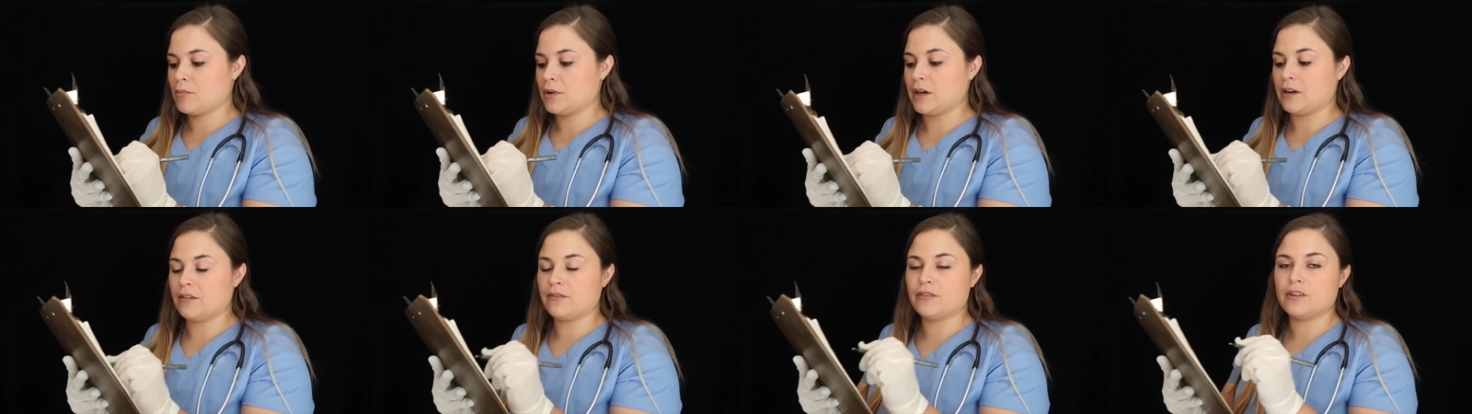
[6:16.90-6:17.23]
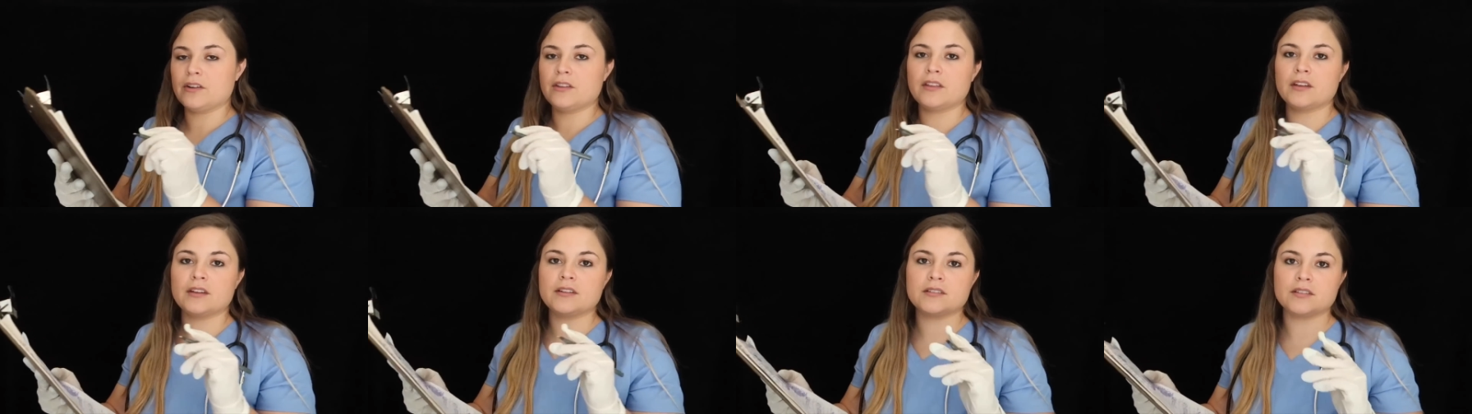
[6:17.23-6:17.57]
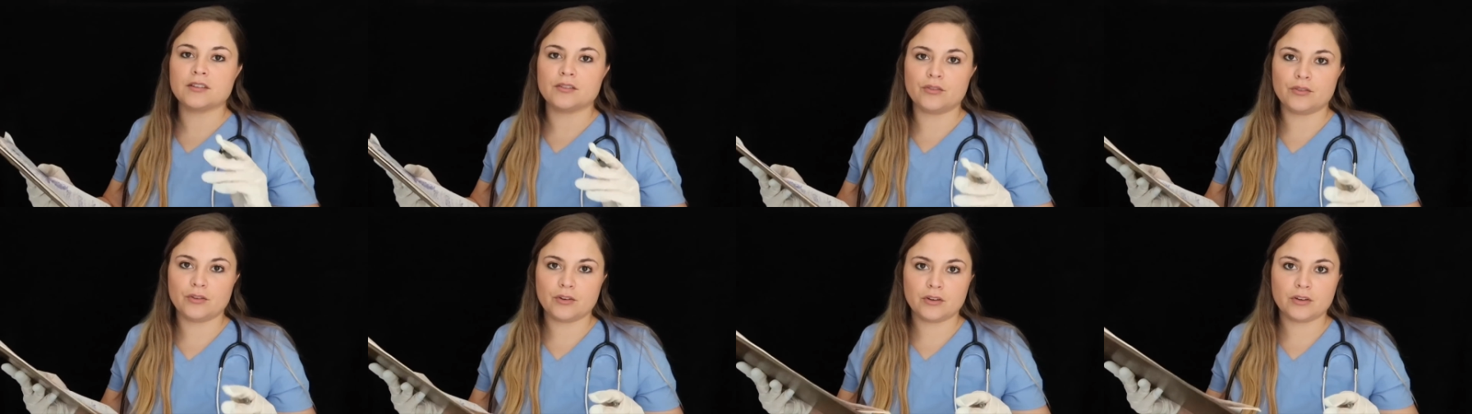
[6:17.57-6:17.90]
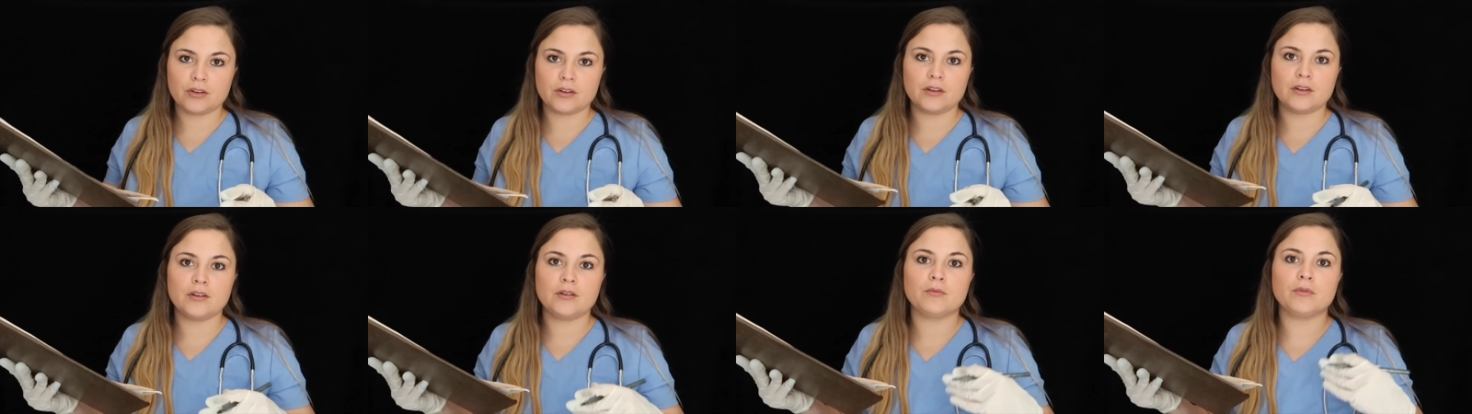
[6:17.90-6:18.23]
But everything did look
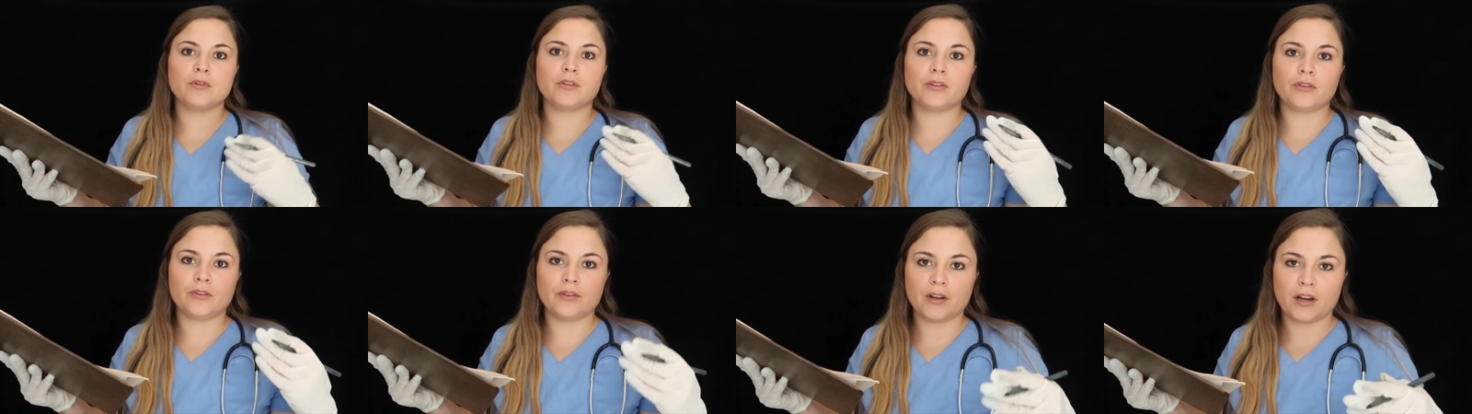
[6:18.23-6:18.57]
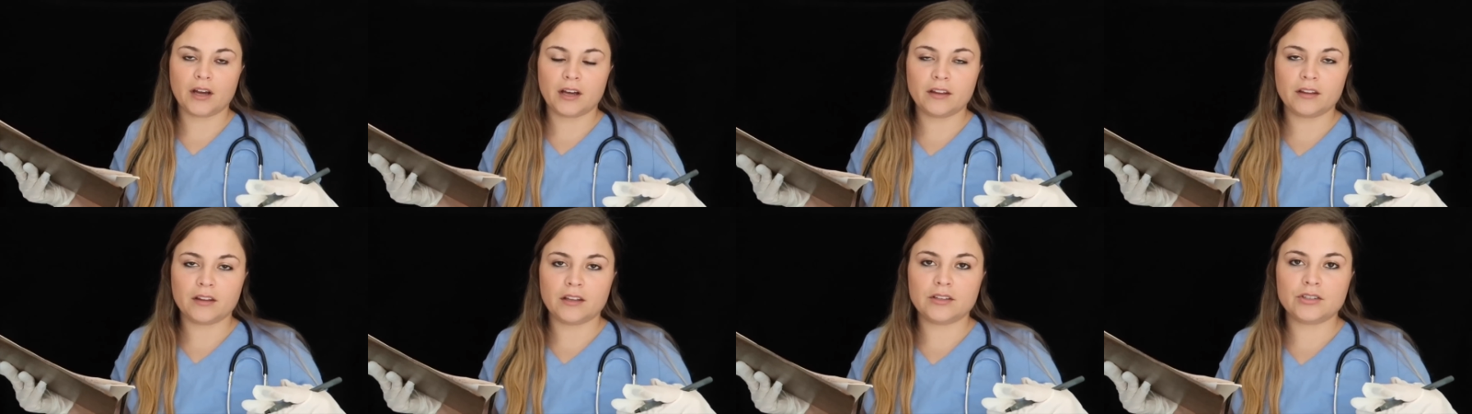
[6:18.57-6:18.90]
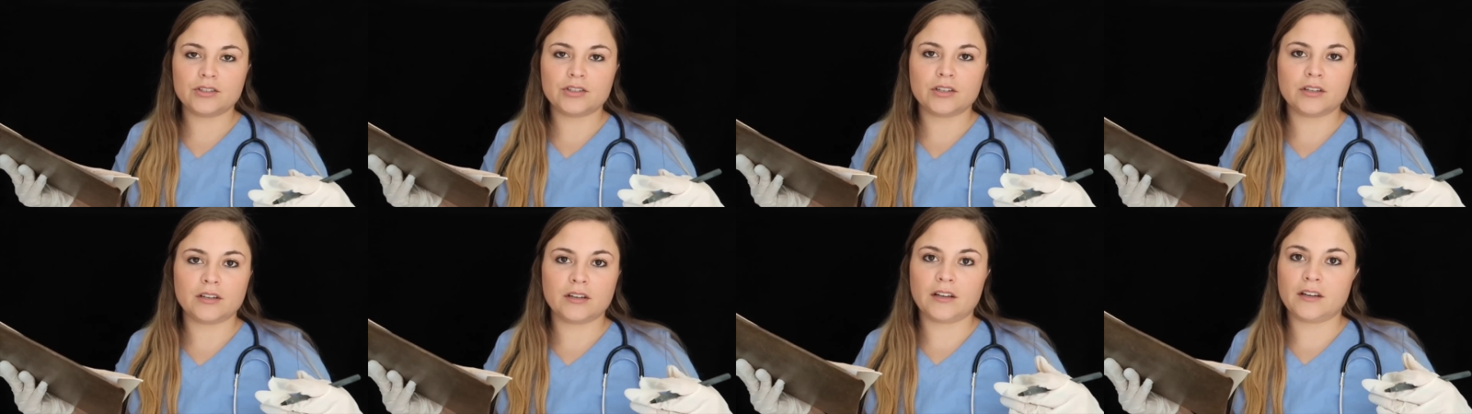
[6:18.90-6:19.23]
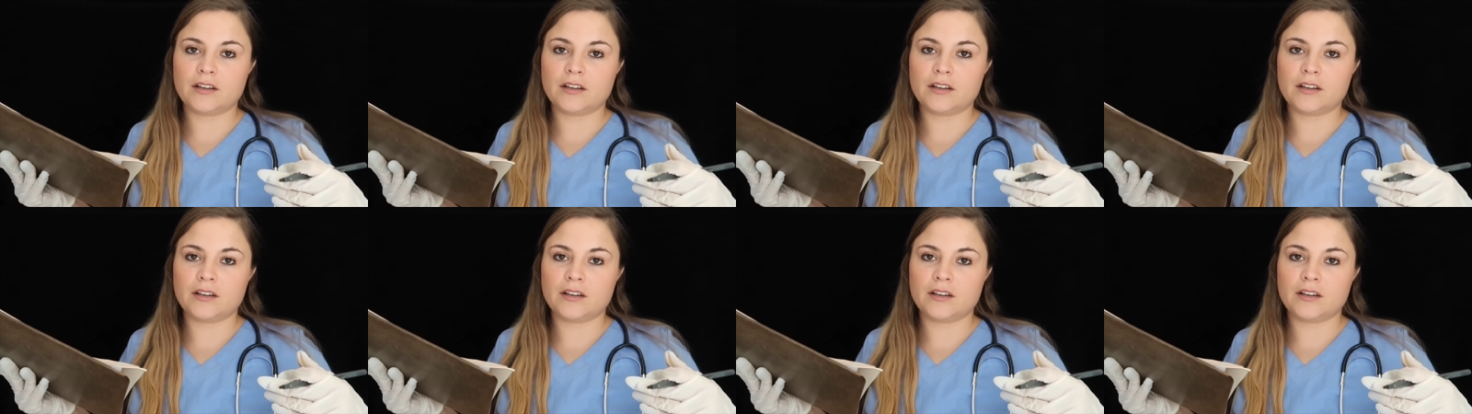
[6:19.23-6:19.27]
good with your dilation.